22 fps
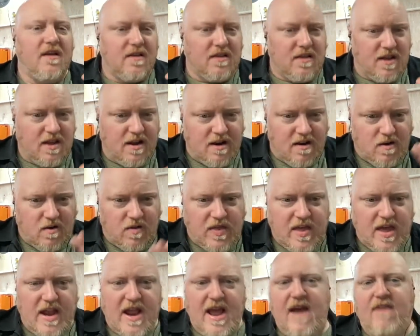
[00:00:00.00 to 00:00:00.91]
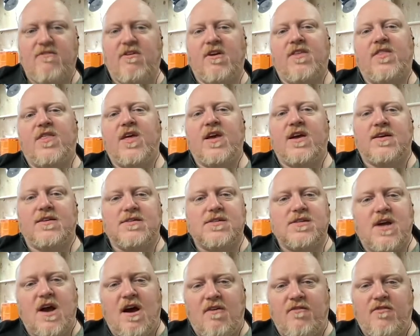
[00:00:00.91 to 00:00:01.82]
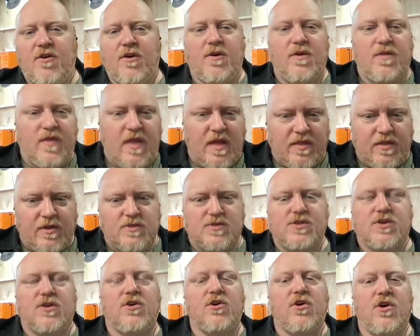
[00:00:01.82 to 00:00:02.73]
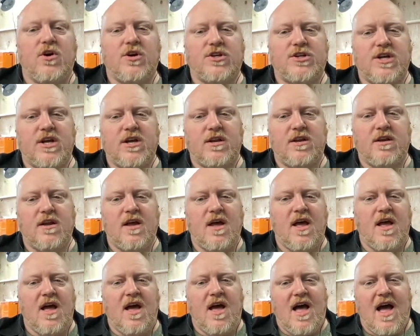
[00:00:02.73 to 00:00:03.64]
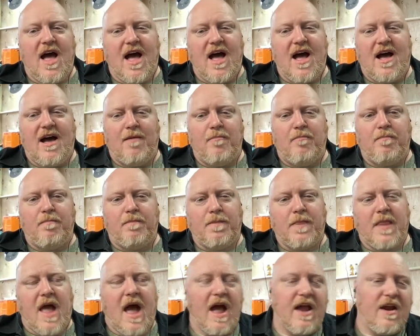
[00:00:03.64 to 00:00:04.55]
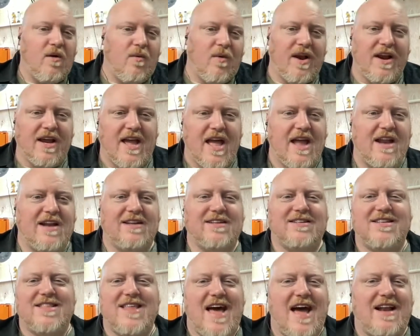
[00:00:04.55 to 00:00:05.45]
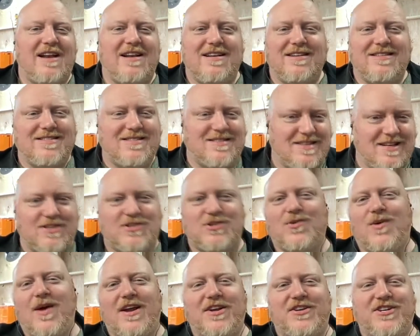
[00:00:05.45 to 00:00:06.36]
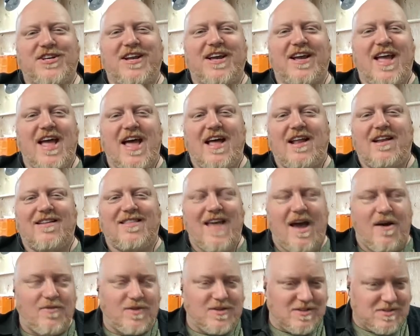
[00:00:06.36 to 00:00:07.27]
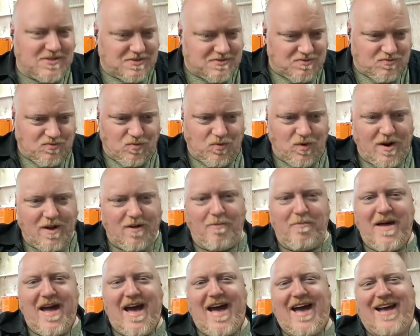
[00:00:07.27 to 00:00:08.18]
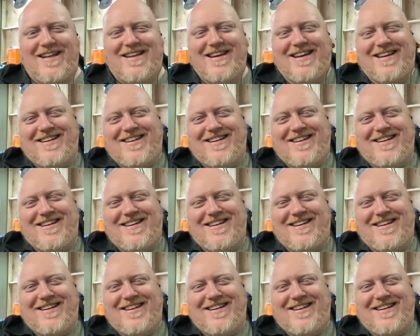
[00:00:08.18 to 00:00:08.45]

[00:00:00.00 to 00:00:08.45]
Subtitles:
that everything is covered, that there's a cushion. I don't want to get into that situation again. That was real bad.